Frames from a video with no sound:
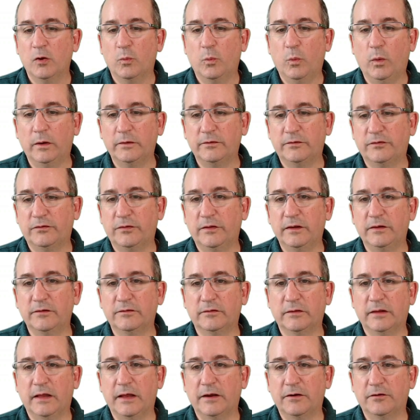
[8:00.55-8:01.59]
Once
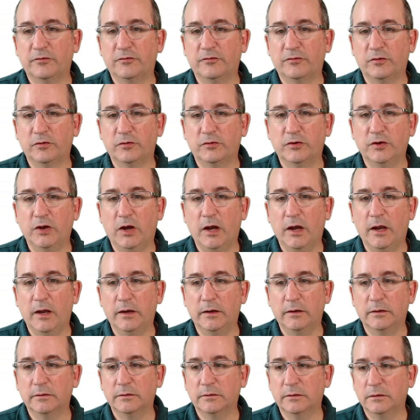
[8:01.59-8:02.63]
these letters are
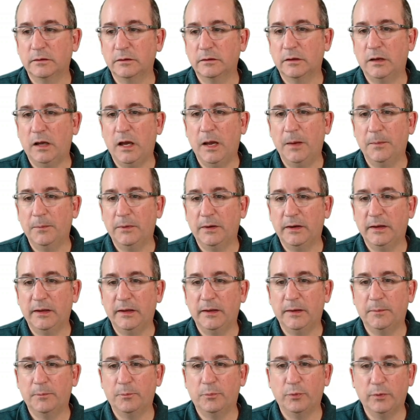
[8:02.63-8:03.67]
done, I'm going to
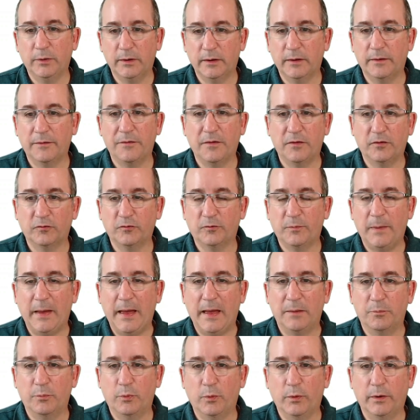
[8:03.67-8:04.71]
hit print on those
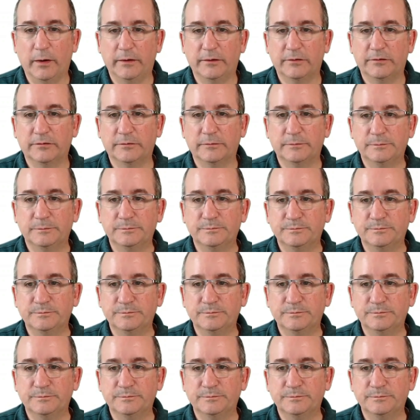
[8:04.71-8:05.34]
bad boys,